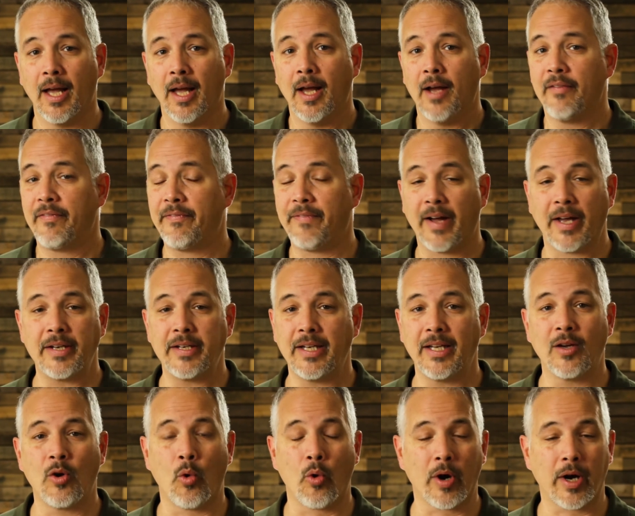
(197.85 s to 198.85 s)

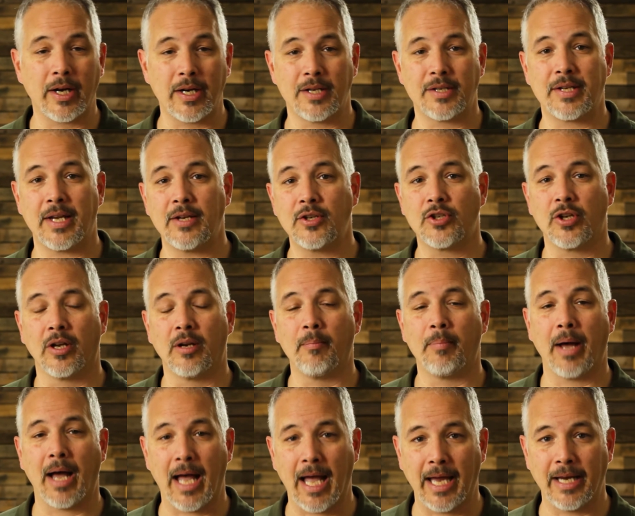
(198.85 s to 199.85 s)
funding organization
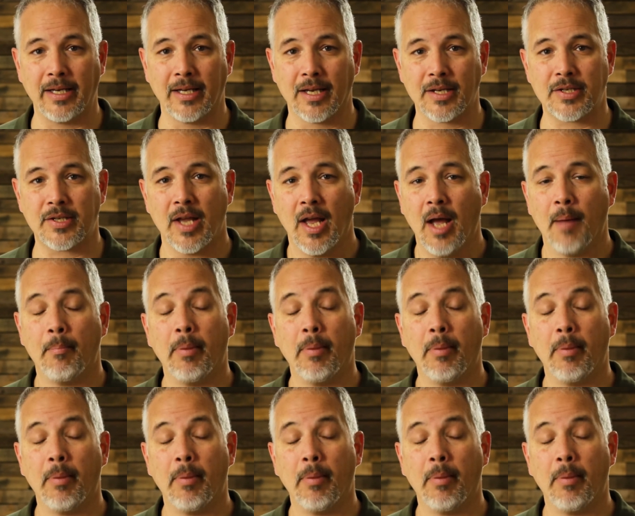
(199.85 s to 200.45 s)
behind us,